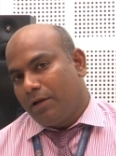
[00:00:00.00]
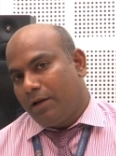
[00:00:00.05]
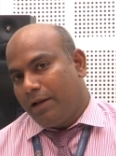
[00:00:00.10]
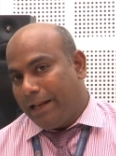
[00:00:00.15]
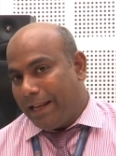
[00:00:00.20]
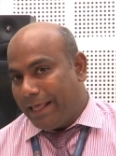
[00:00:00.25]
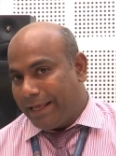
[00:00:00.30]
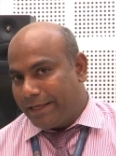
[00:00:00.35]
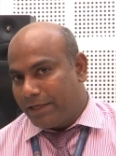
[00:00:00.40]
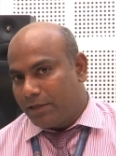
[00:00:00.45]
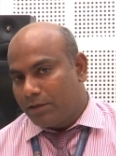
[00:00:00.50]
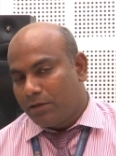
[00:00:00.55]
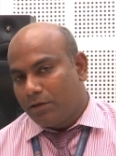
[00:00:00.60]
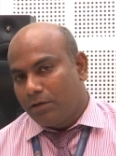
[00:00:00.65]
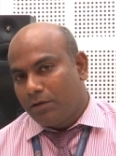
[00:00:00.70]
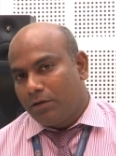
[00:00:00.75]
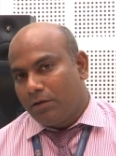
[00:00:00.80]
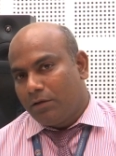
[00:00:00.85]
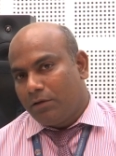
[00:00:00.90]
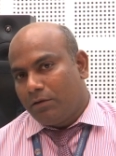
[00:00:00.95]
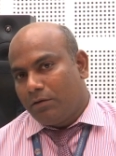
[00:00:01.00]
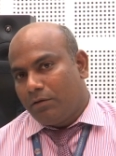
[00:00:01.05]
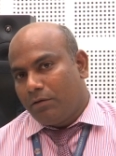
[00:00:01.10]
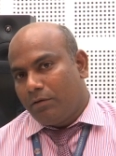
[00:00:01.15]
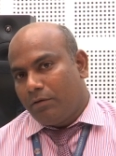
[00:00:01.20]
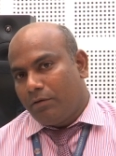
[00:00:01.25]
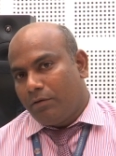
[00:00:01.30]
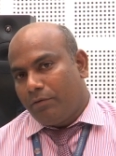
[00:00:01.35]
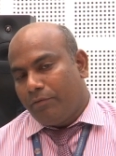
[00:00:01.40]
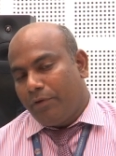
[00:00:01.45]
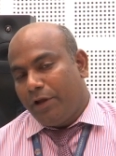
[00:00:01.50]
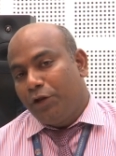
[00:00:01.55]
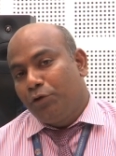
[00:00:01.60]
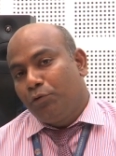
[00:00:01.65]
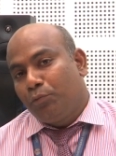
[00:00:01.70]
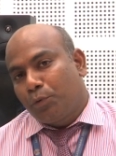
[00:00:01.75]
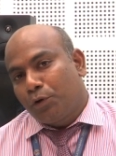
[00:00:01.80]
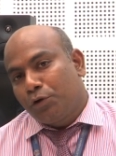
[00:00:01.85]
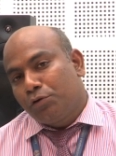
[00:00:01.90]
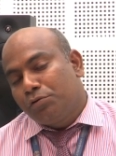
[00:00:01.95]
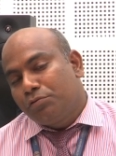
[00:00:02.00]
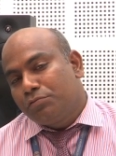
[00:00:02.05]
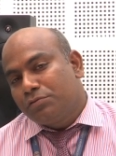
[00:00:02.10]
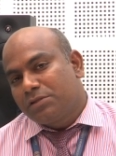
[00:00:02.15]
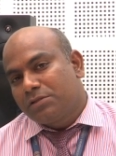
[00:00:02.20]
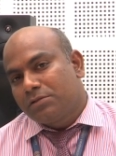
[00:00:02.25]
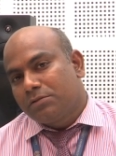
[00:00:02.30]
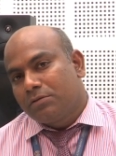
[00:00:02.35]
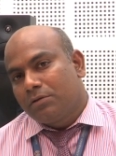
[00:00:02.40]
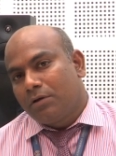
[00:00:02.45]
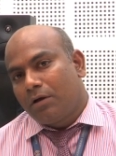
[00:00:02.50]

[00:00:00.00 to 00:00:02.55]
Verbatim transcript: Like when you pronounce